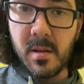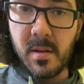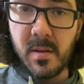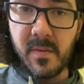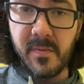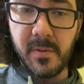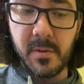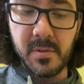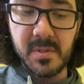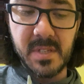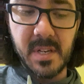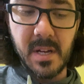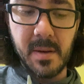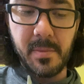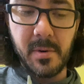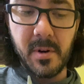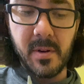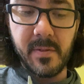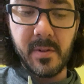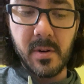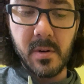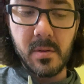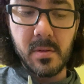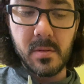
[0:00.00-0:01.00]
full step
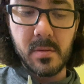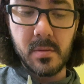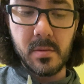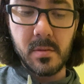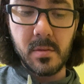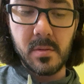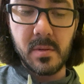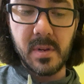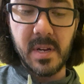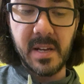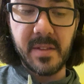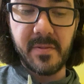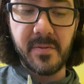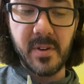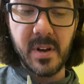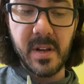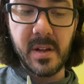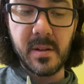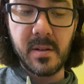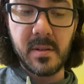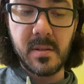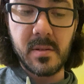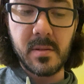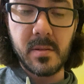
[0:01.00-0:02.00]
over, 9th fret,
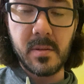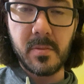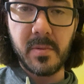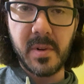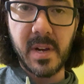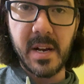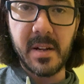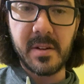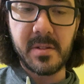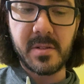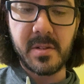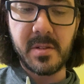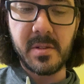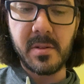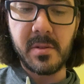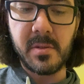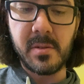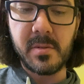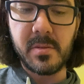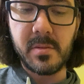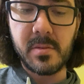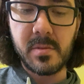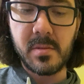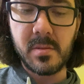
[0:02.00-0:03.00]
we got our
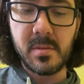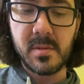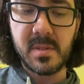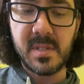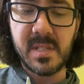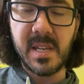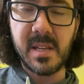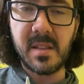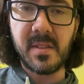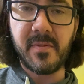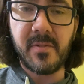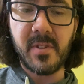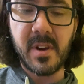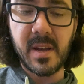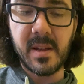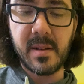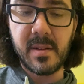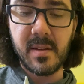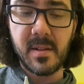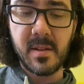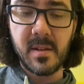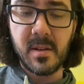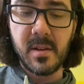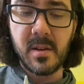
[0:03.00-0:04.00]
2, 10th fret,
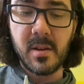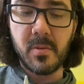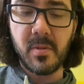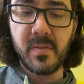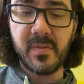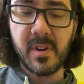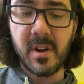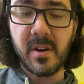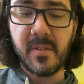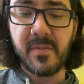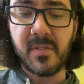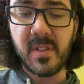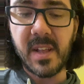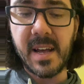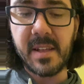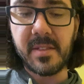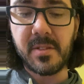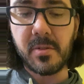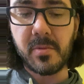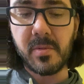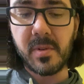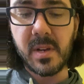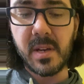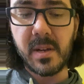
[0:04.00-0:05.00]
we've got our flat
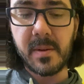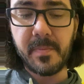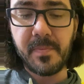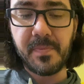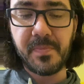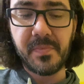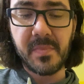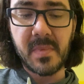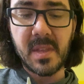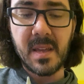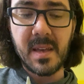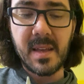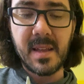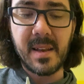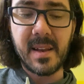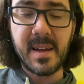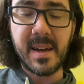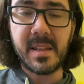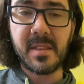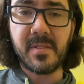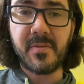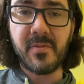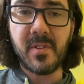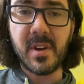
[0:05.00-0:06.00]
3,
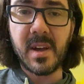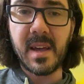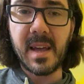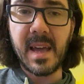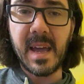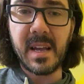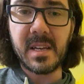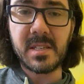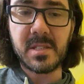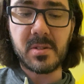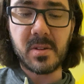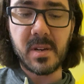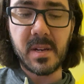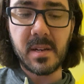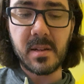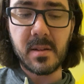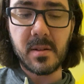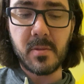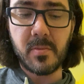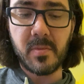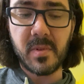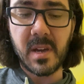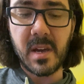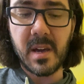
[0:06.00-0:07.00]
9th fret A string,
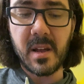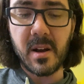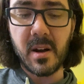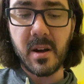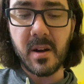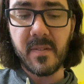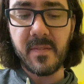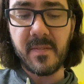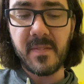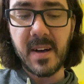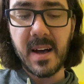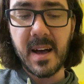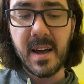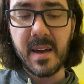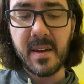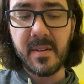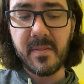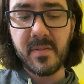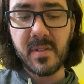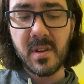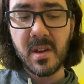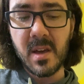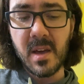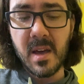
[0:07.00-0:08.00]
we got our 5,
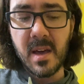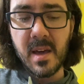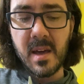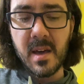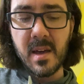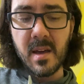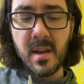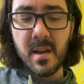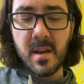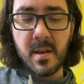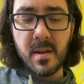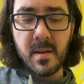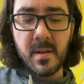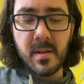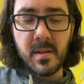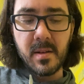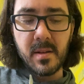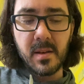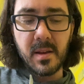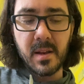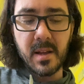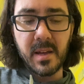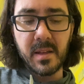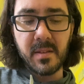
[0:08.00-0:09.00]

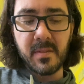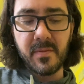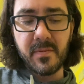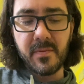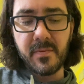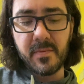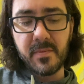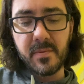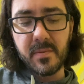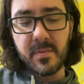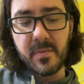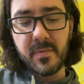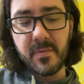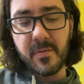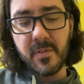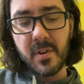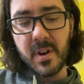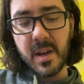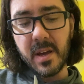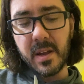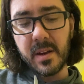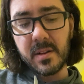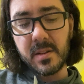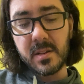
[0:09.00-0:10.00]
9th
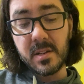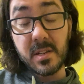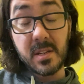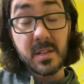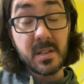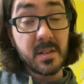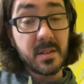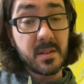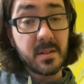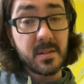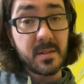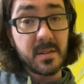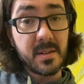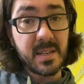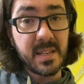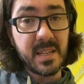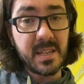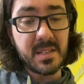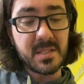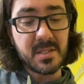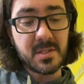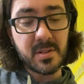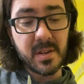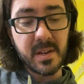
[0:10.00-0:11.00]
fret
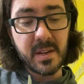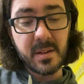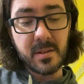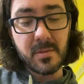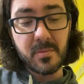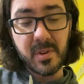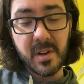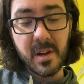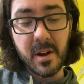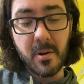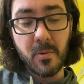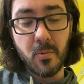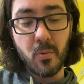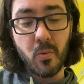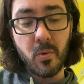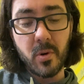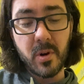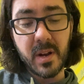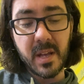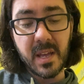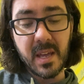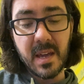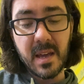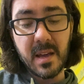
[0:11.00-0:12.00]
D string, we got our
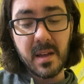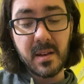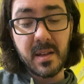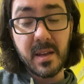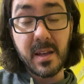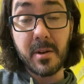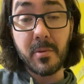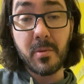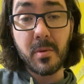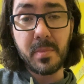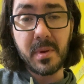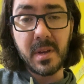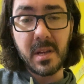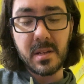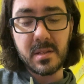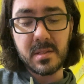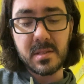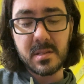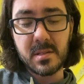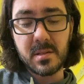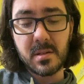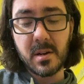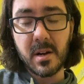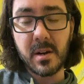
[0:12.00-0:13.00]
1 again, and it
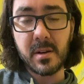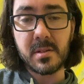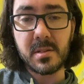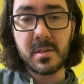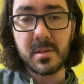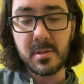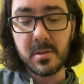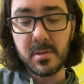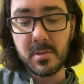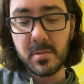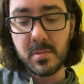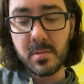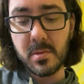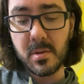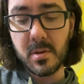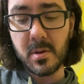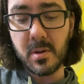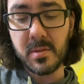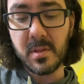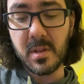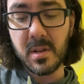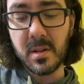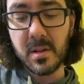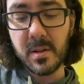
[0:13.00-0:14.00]
repeats, our 2
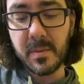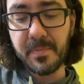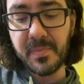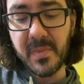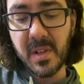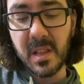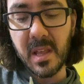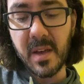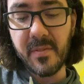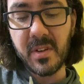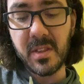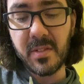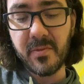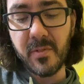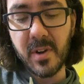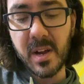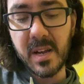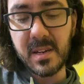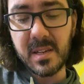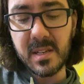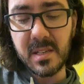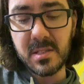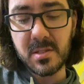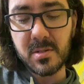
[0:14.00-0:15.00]
on the 11th
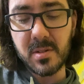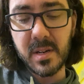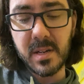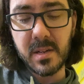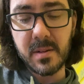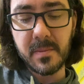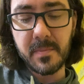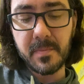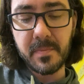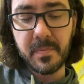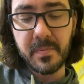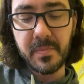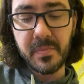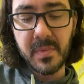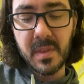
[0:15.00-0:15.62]
fret D string,